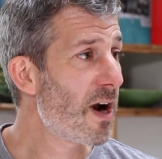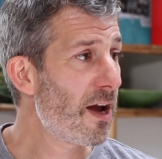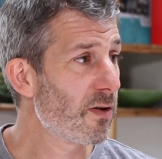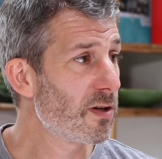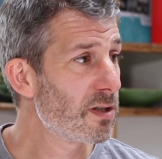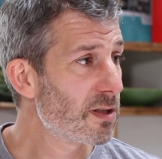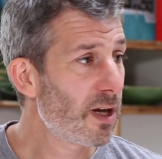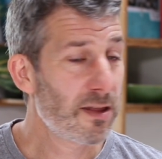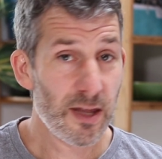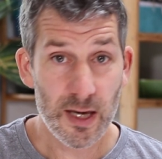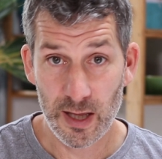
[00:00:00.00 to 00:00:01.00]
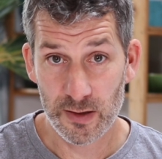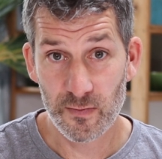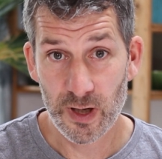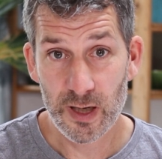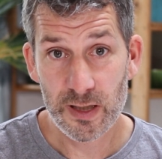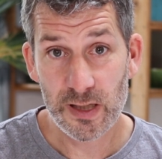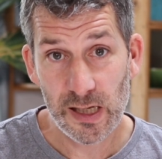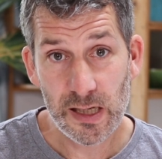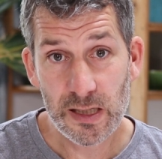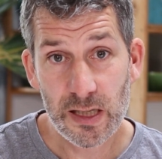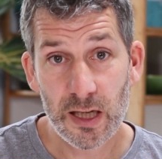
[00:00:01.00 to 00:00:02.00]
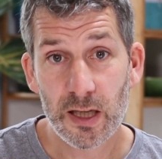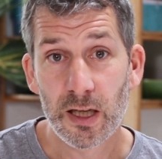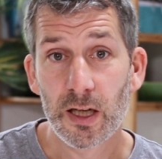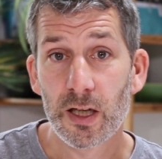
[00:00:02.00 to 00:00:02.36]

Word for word: hours, I think that's realistic, isn't it?